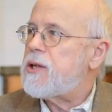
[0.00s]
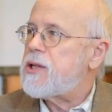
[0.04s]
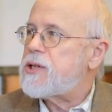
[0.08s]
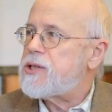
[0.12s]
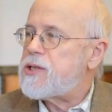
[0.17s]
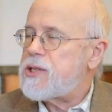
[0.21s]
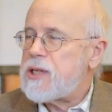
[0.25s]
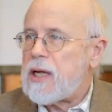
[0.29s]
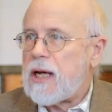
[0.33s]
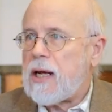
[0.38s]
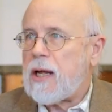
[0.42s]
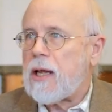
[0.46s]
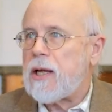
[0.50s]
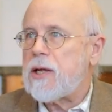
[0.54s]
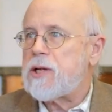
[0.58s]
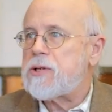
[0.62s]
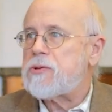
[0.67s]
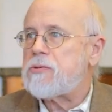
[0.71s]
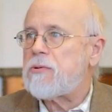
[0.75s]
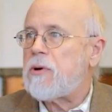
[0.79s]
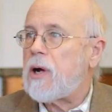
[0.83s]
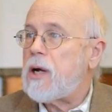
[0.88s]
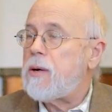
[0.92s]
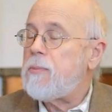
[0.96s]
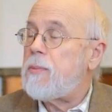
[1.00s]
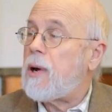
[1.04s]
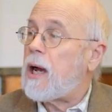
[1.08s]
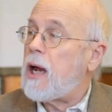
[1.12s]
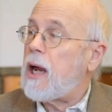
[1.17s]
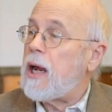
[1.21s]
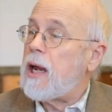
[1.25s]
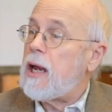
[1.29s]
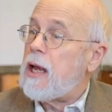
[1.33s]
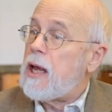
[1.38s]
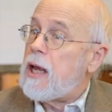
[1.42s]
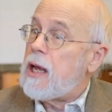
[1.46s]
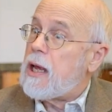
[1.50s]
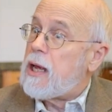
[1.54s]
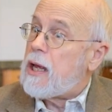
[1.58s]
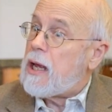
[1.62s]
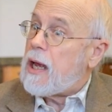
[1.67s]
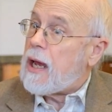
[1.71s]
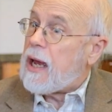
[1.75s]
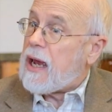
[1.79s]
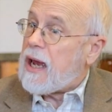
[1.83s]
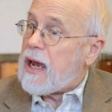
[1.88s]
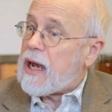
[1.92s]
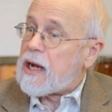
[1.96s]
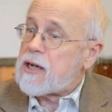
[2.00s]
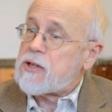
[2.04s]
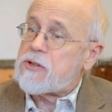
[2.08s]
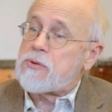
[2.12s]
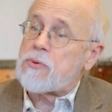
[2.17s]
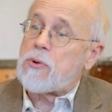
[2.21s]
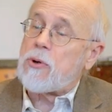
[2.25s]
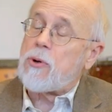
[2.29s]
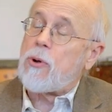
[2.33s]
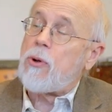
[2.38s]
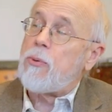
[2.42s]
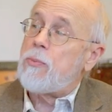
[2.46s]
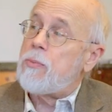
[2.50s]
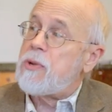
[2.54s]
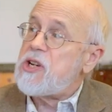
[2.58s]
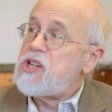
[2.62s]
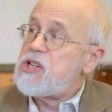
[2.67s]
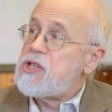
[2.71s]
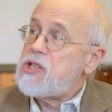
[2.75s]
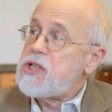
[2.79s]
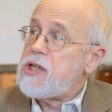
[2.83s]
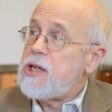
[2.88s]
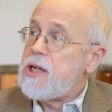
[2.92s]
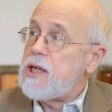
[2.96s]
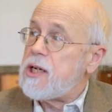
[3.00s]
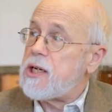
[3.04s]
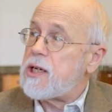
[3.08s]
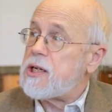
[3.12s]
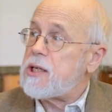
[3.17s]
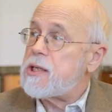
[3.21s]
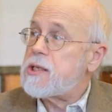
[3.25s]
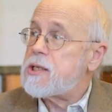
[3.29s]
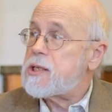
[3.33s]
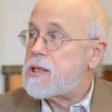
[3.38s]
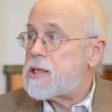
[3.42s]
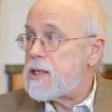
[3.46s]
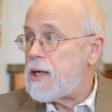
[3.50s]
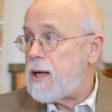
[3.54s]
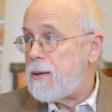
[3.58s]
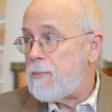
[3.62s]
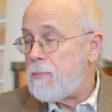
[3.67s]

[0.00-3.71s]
The cell is run by actual machines